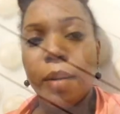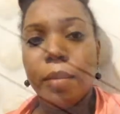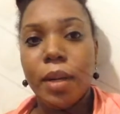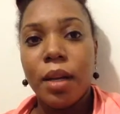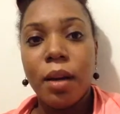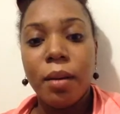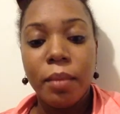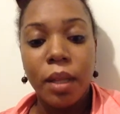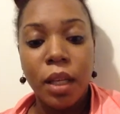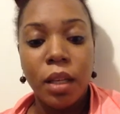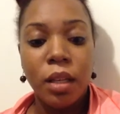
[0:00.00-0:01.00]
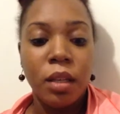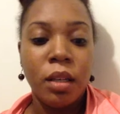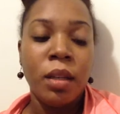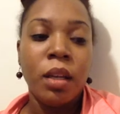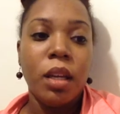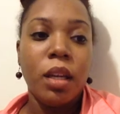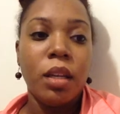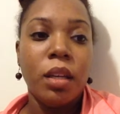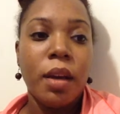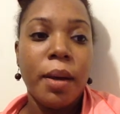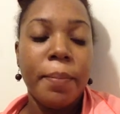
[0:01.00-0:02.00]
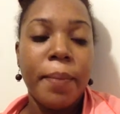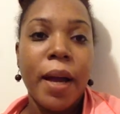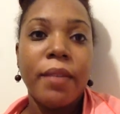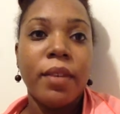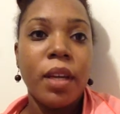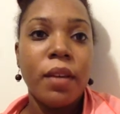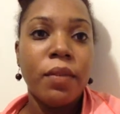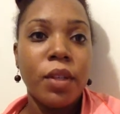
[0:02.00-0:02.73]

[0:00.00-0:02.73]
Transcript: But in IVF,